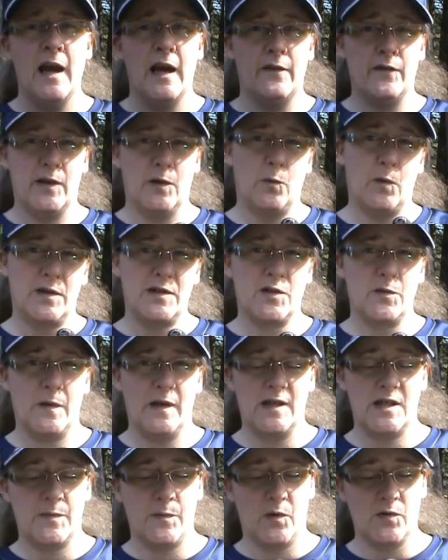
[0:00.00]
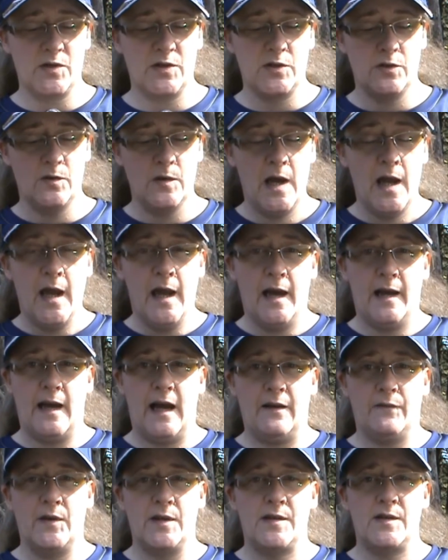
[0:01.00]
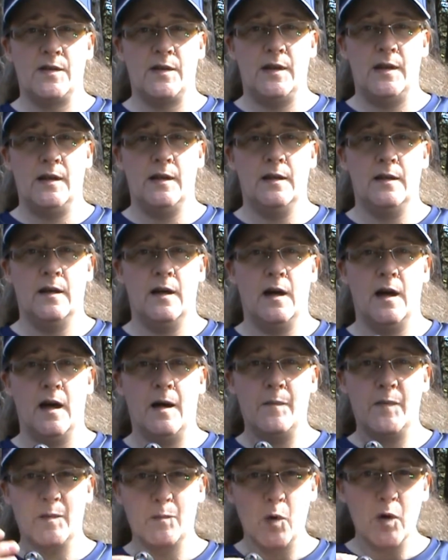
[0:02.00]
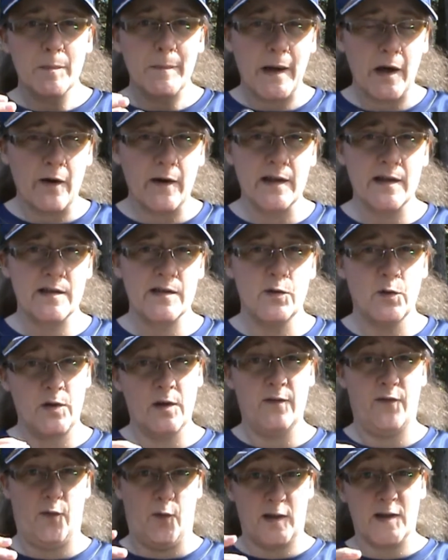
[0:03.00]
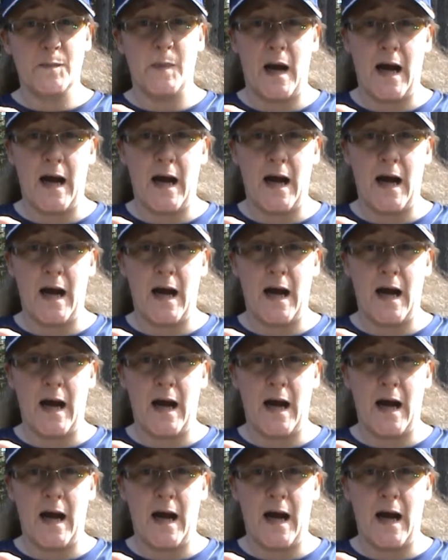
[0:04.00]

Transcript: everything works the way it's supposed to, and obviously the more bearings you can afford to